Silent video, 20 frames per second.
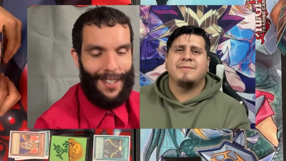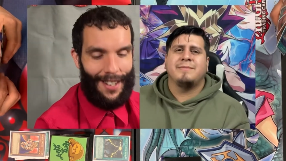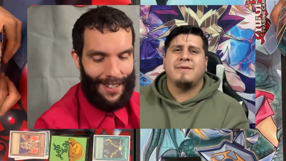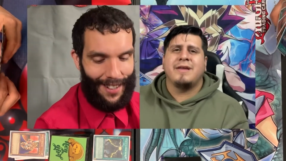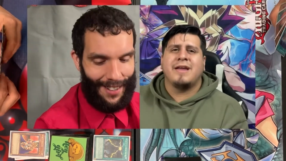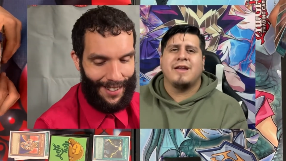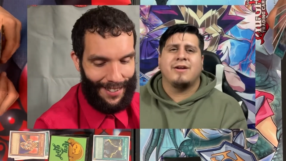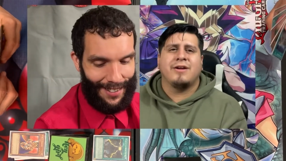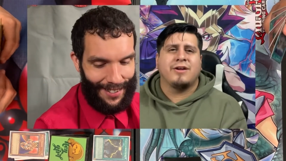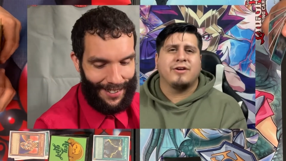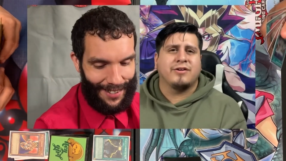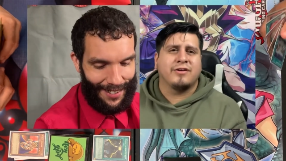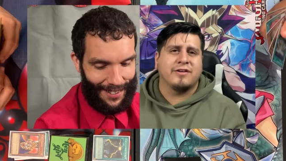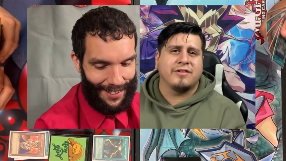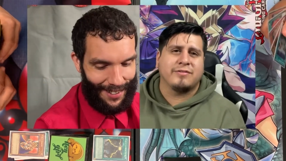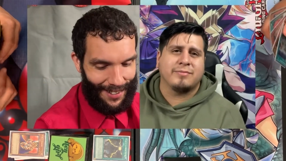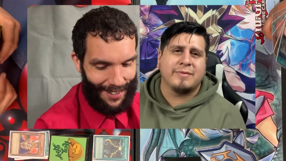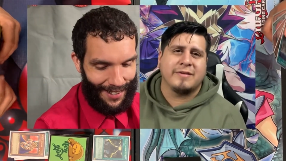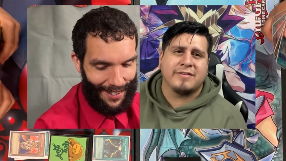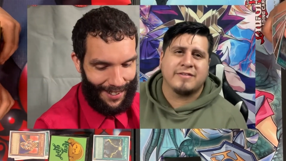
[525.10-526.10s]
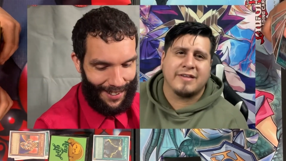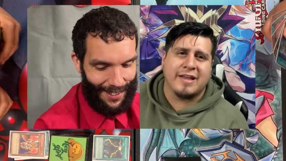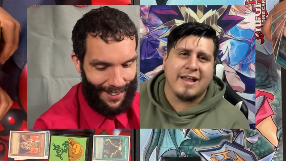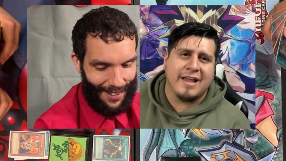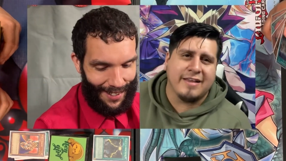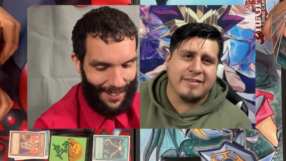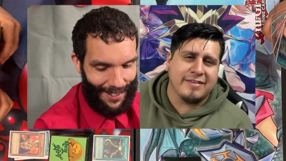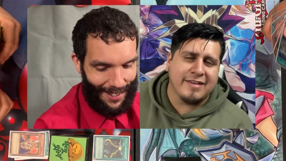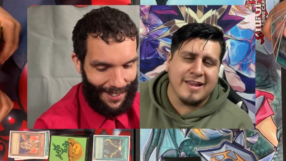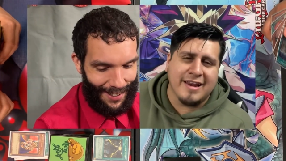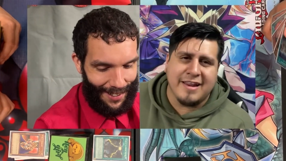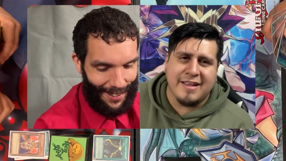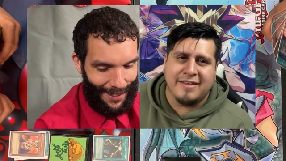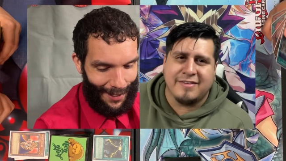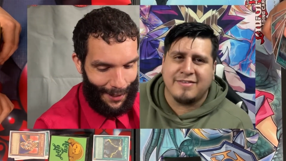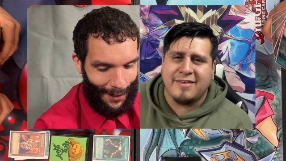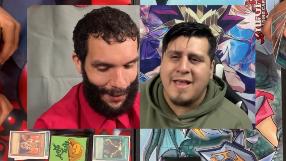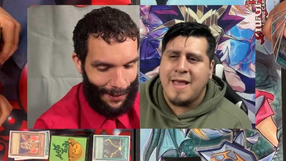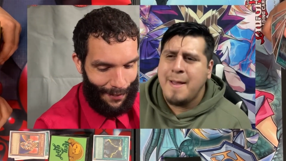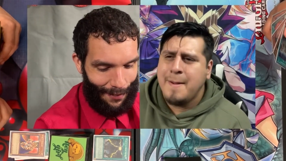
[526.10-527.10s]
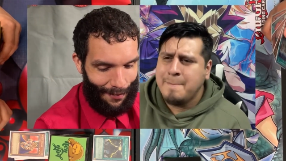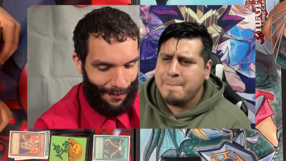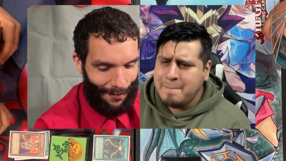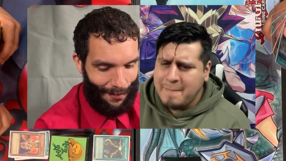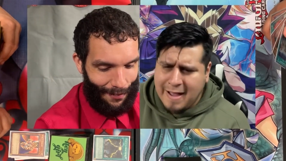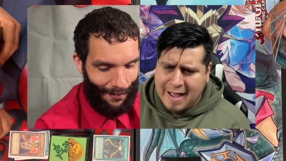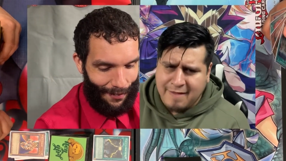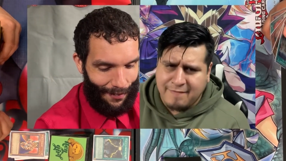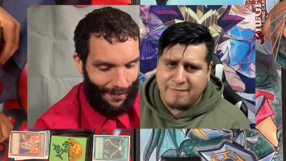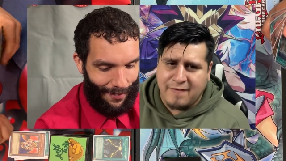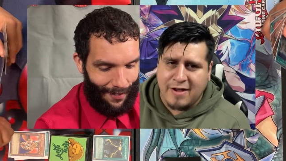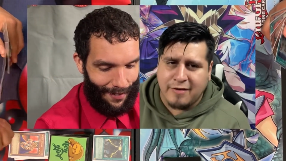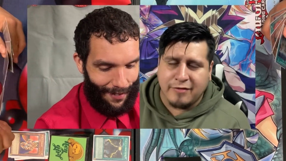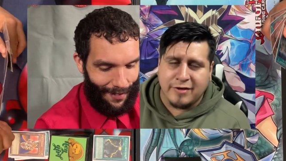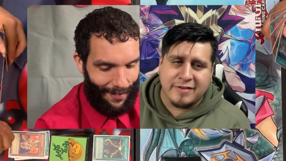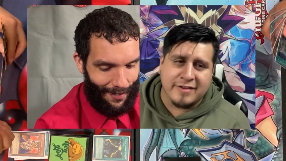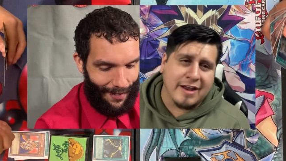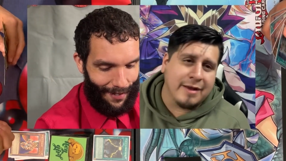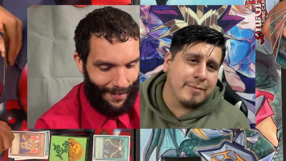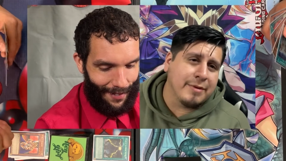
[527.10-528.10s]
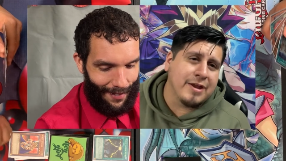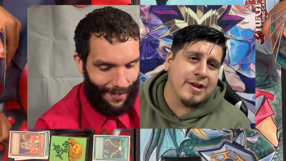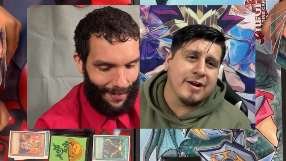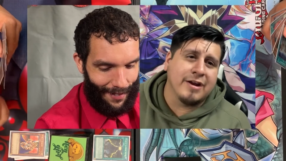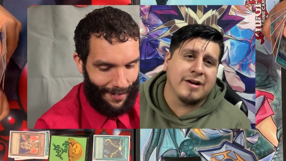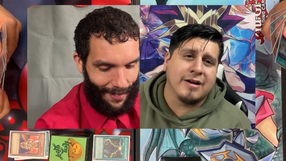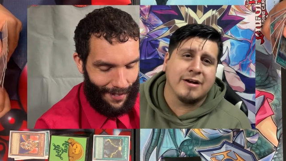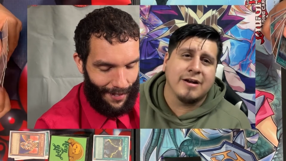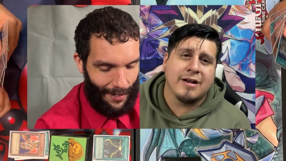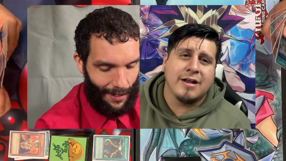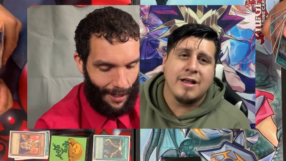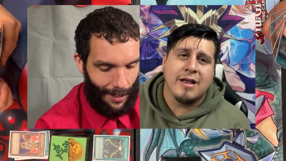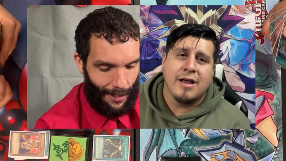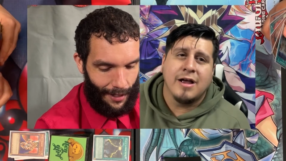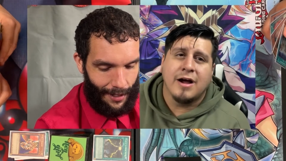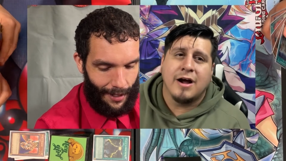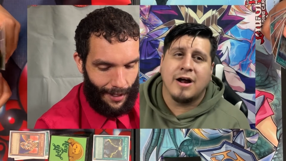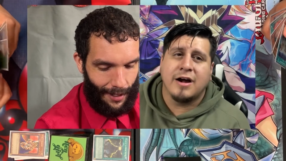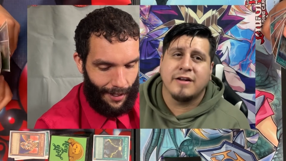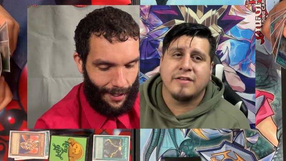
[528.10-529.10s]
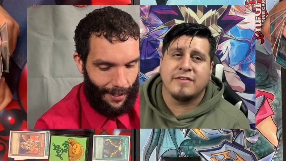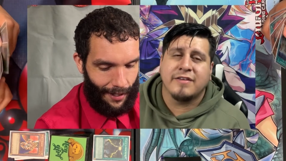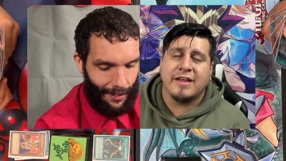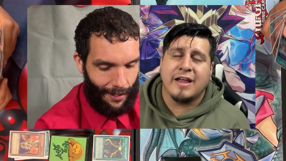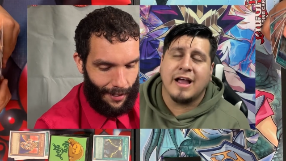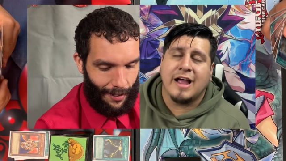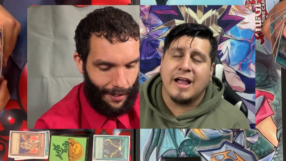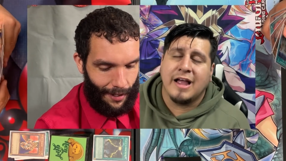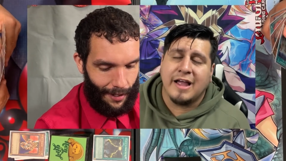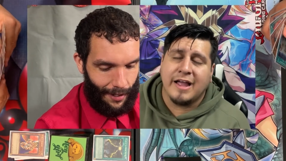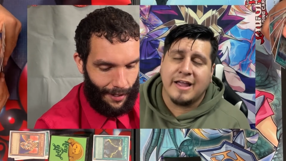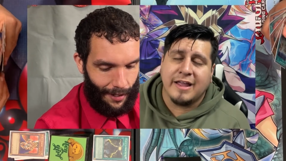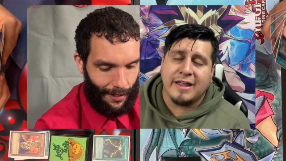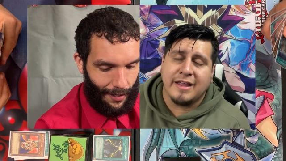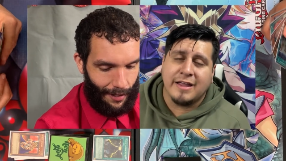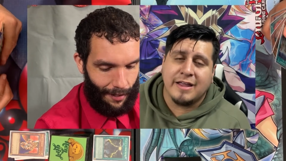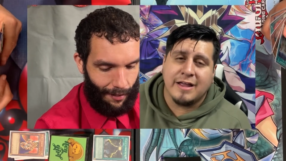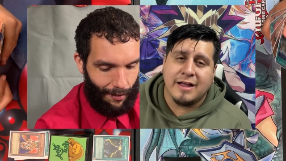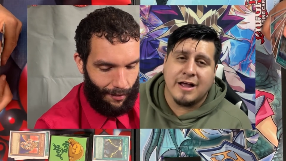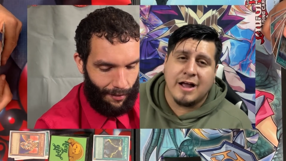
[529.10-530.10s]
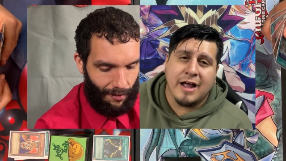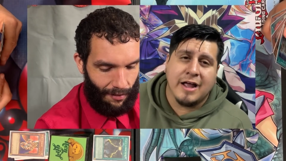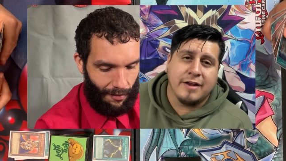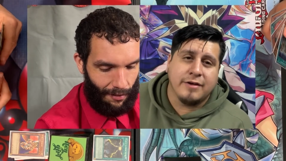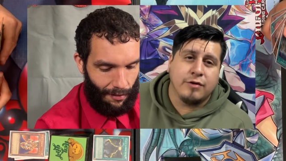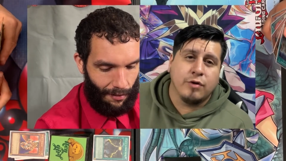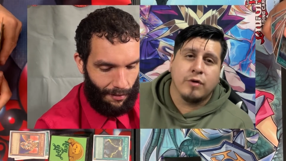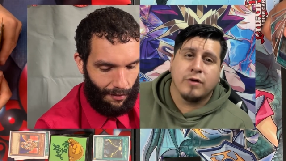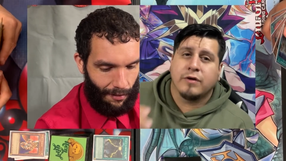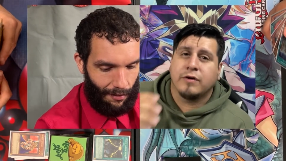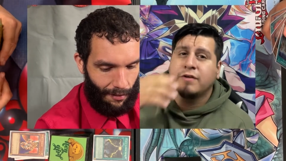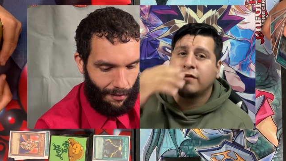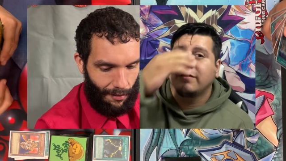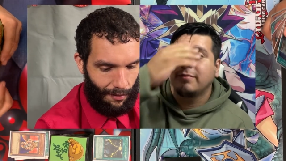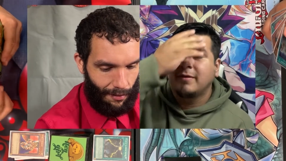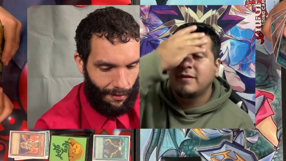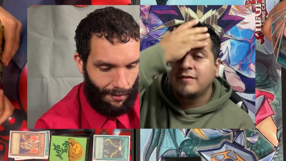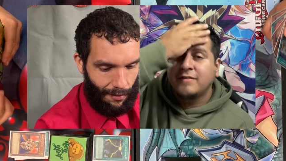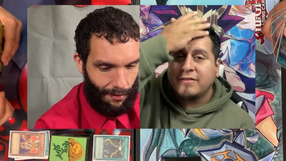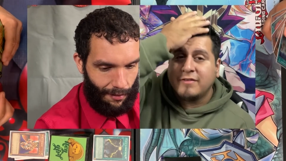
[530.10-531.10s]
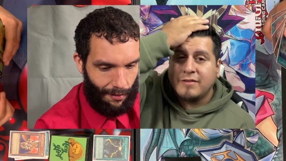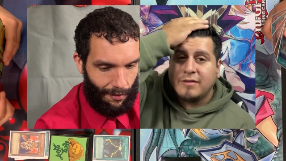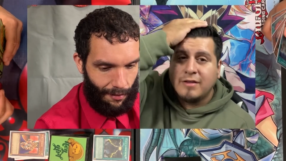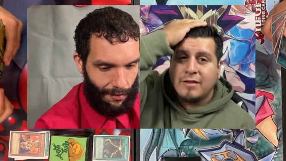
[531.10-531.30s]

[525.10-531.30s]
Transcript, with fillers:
Speaker 1: guys. Merry Christmas, guys. It is my favorite time of year. Yes, Honestly, is. I I adore Christmas.